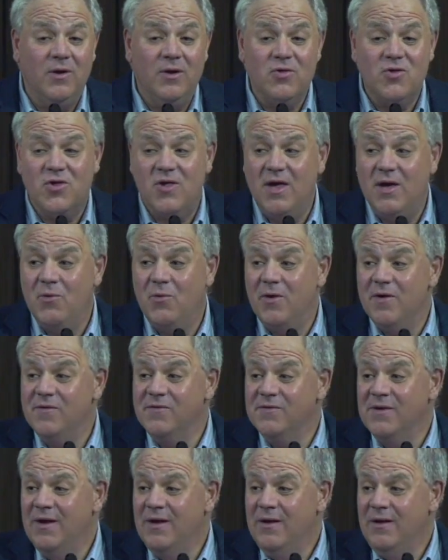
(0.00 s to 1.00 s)
and she
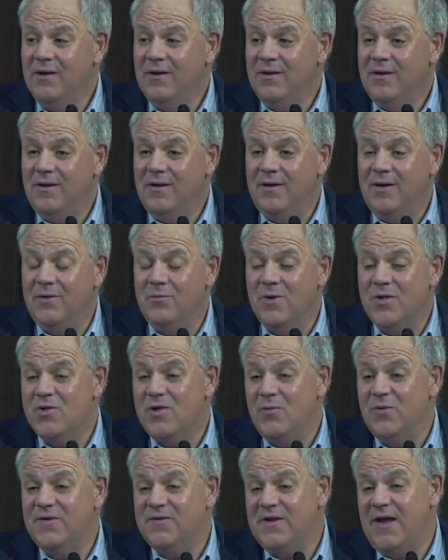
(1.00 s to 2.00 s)
was, when
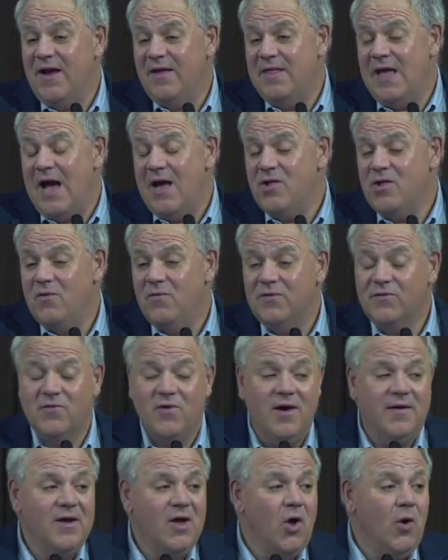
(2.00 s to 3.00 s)
she was saying that, she was
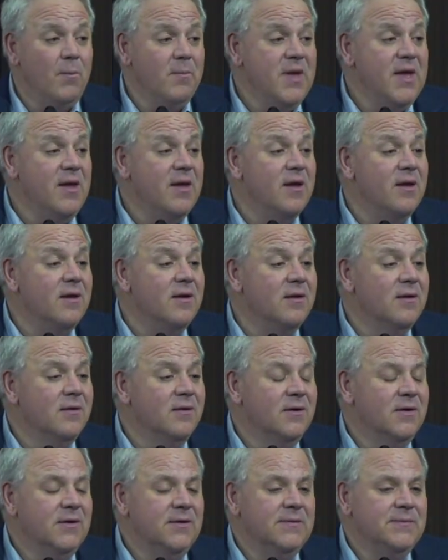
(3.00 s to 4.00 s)
trying to help me.
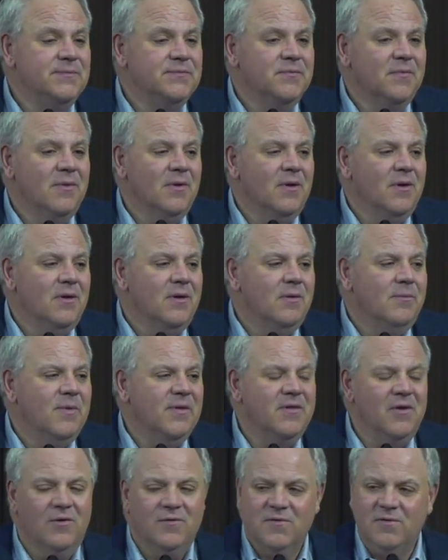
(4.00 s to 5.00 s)

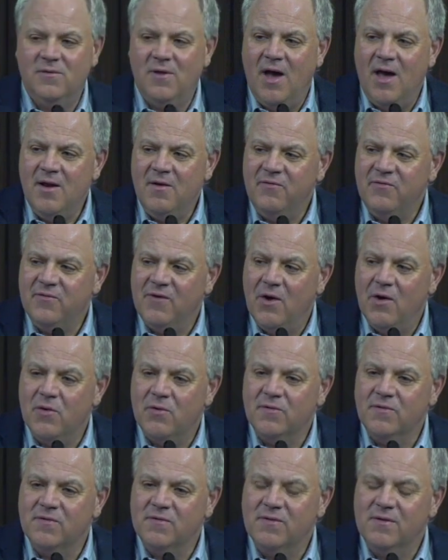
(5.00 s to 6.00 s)
But there's a lot of
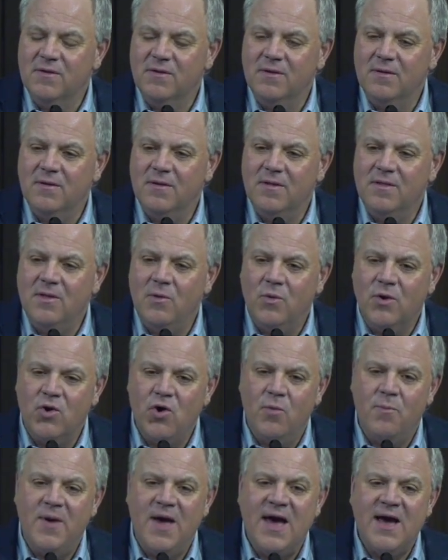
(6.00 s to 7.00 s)
folks that will
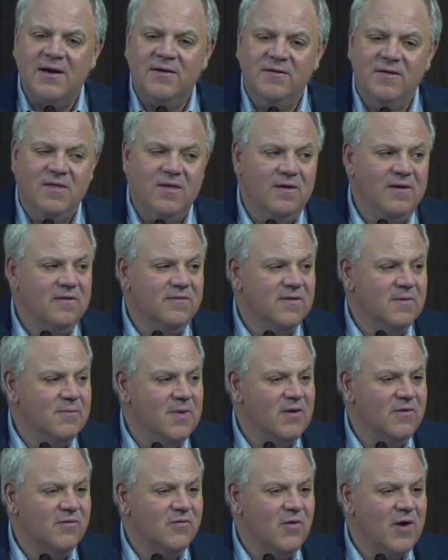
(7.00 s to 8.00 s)
go back to these
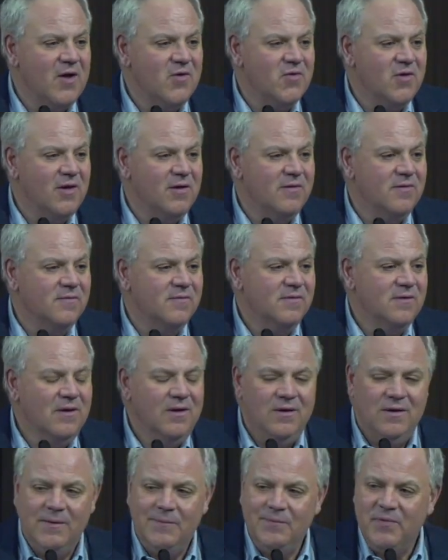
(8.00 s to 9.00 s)
administrations,
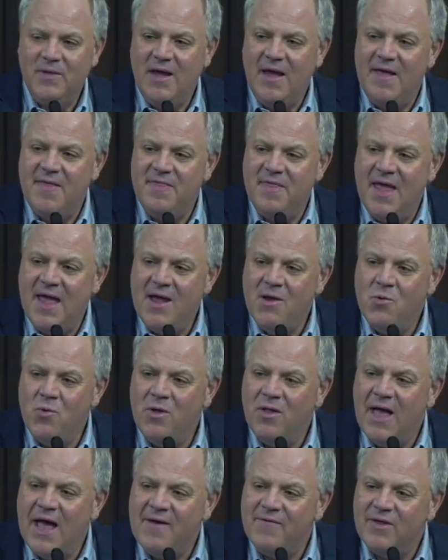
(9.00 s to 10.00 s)
and they
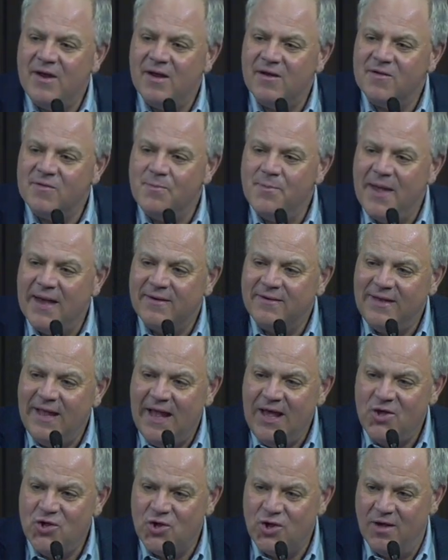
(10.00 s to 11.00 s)
will have an
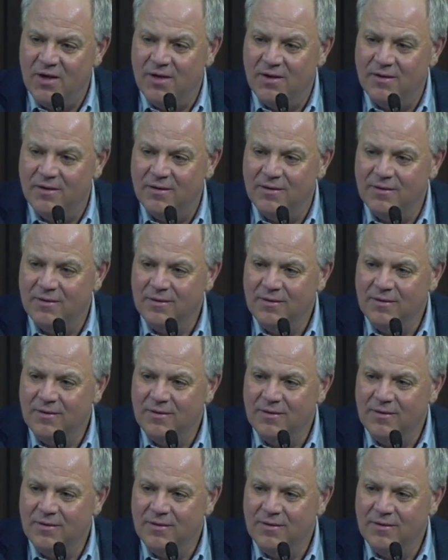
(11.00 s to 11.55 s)
expectation